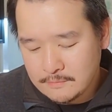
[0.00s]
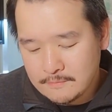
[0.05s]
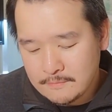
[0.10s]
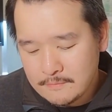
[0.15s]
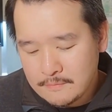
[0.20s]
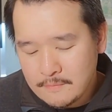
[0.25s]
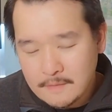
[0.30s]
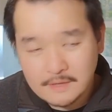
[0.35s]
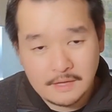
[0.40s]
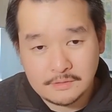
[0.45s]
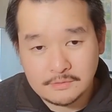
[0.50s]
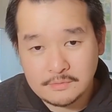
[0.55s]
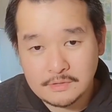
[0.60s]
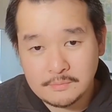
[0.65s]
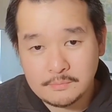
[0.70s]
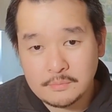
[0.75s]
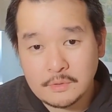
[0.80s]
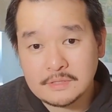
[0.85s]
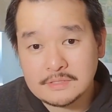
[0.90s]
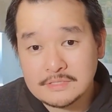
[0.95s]
A
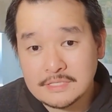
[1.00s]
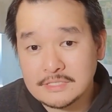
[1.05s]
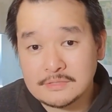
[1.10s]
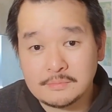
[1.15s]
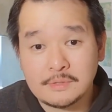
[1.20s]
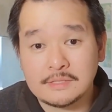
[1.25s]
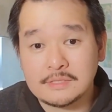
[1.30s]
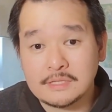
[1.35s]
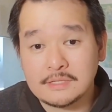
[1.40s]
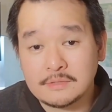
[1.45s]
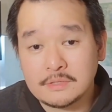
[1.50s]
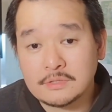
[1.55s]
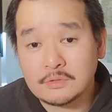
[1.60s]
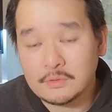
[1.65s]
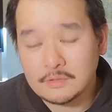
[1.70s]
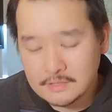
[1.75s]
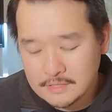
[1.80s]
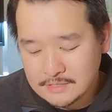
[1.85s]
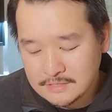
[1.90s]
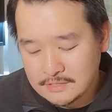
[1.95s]
3.6-month
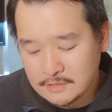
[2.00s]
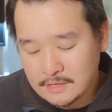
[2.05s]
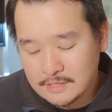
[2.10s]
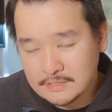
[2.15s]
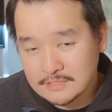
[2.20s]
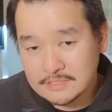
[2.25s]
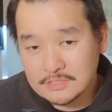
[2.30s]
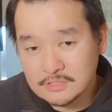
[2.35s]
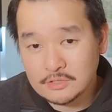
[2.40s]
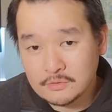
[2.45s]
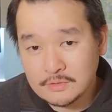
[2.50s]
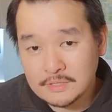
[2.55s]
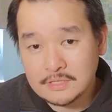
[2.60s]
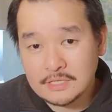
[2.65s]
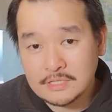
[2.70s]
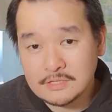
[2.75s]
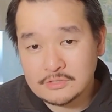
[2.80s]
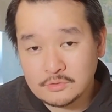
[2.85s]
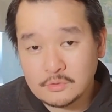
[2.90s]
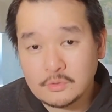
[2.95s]
inventory is starting to slowly
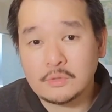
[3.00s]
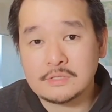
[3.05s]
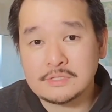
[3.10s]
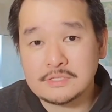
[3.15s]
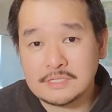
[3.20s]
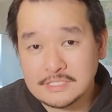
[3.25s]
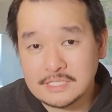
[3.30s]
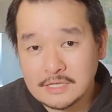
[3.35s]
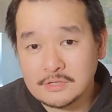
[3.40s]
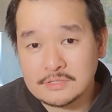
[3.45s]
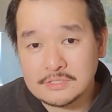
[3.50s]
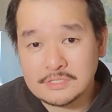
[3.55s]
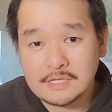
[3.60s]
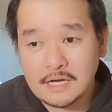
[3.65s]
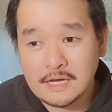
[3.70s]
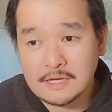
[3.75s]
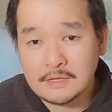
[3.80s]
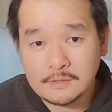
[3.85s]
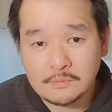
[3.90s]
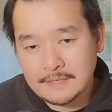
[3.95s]
lean towards the seller's
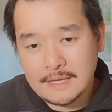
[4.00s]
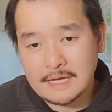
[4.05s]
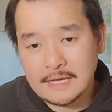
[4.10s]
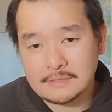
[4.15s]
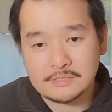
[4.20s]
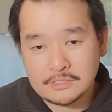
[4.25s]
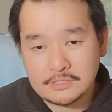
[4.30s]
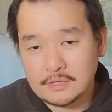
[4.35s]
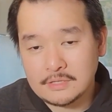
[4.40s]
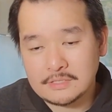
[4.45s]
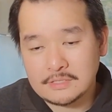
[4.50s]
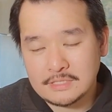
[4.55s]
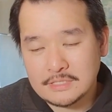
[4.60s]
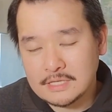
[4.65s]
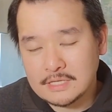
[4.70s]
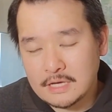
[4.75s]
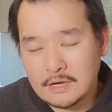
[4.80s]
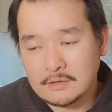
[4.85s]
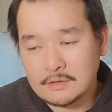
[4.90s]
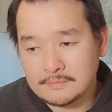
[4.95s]
side and have started to
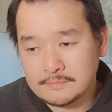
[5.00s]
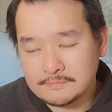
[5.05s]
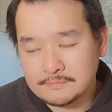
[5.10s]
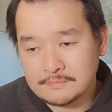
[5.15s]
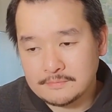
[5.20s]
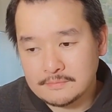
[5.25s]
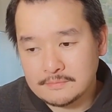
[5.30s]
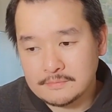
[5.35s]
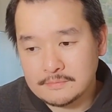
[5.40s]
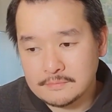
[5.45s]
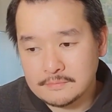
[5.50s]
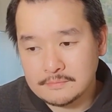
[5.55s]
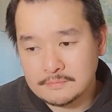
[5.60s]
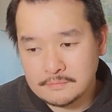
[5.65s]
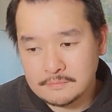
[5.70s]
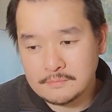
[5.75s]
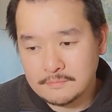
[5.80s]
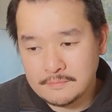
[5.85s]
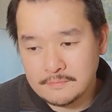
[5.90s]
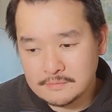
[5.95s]
sell.
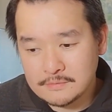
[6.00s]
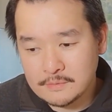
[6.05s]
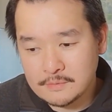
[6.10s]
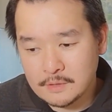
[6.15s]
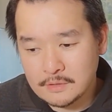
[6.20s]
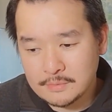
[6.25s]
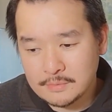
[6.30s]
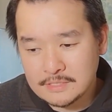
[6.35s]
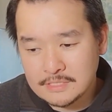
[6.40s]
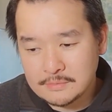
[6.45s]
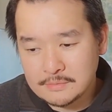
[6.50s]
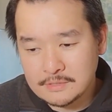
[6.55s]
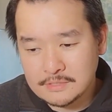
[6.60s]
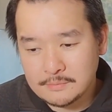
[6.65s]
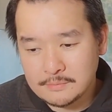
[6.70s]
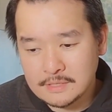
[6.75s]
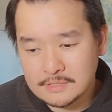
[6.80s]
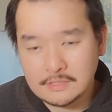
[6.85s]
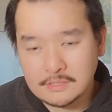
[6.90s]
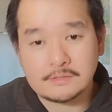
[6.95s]
From our recent
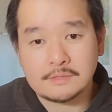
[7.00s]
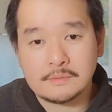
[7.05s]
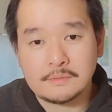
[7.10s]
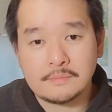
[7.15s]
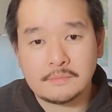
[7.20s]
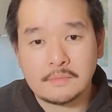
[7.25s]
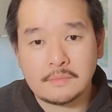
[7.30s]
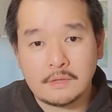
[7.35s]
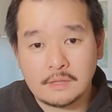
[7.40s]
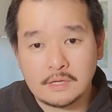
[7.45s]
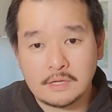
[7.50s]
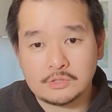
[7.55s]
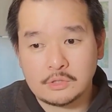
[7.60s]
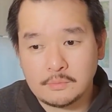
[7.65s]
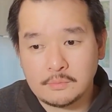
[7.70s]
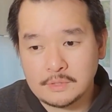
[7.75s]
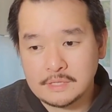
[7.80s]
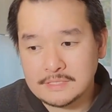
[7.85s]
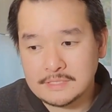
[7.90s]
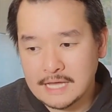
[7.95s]
perspective,
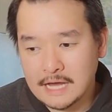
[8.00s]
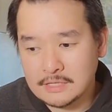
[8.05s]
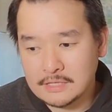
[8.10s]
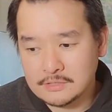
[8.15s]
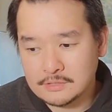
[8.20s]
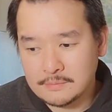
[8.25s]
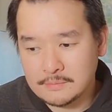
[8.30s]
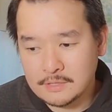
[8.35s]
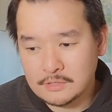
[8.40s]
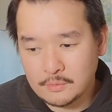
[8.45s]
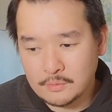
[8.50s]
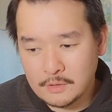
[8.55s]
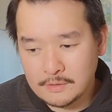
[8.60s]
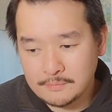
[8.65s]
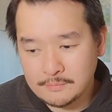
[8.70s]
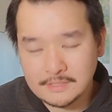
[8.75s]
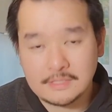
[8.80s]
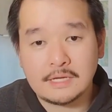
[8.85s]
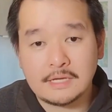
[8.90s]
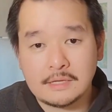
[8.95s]
October has actually been quite
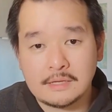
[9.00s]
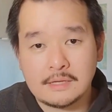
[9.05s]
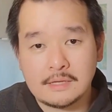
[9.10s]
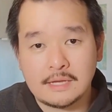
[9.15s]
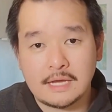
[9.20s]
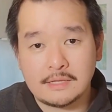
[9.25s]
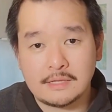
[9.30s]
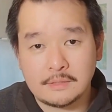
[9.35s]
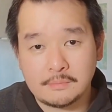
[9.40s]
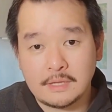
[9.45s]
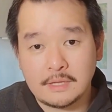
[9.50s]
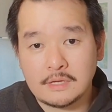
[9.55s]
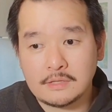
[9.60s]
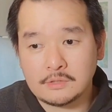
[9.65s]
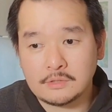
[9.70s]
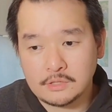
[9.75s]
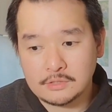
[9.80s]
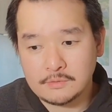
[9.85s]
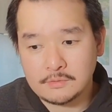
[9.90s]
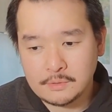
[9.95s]
busy, and compared
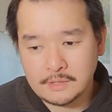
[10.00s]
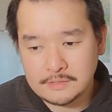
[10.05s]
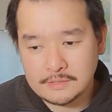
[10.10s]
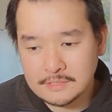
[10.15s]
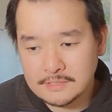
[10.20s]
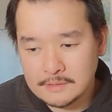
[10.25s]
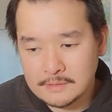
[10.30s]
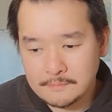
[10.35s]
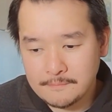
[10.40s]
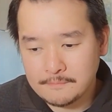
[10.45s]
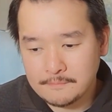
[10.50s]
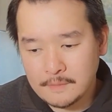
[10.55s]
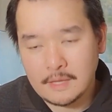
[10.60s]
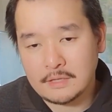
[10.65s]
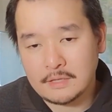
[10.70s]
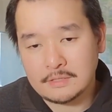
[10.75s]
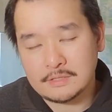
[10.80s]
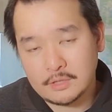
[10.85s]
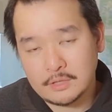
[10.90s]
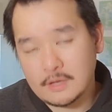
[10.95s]
to other months,
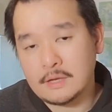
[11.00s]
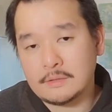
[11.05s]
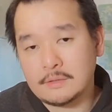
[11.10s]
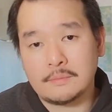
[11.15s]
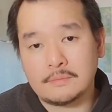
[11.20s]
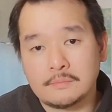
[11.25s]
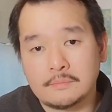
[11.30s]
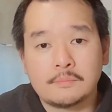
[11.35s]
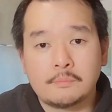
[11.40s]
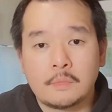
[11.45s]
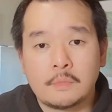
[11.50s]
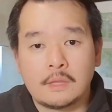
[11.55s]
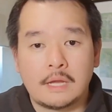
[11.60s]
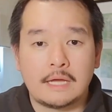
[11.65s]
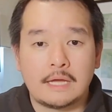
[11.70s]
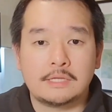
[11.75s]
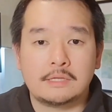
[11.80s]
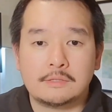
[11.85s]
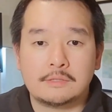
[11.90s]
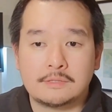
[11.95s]
buyers are more
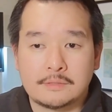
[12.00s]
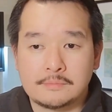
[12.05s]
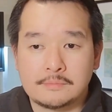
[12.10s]
active.